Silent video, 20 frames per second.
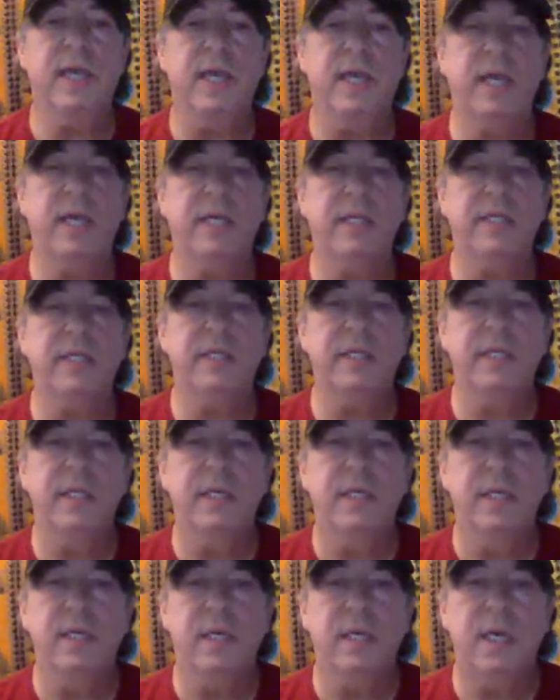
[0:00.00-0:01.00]
and
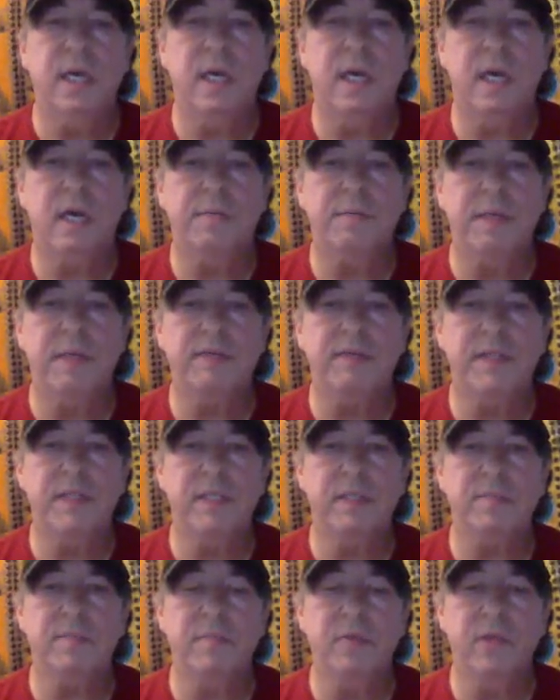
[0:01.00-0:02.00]
even
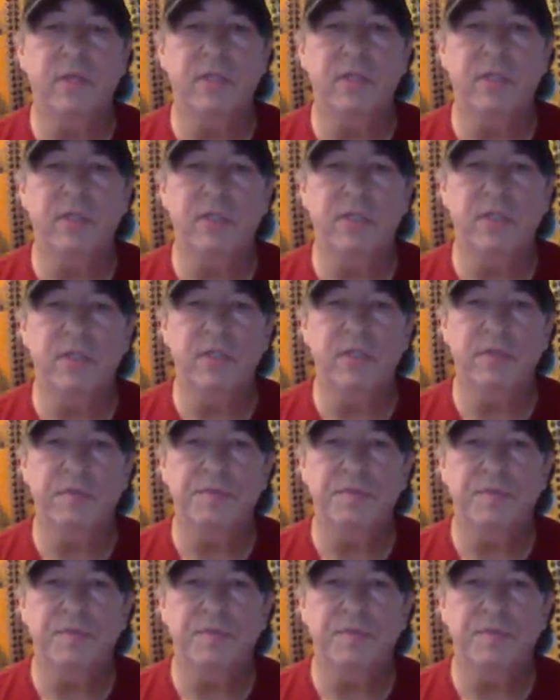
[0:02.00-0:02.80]
some Christians.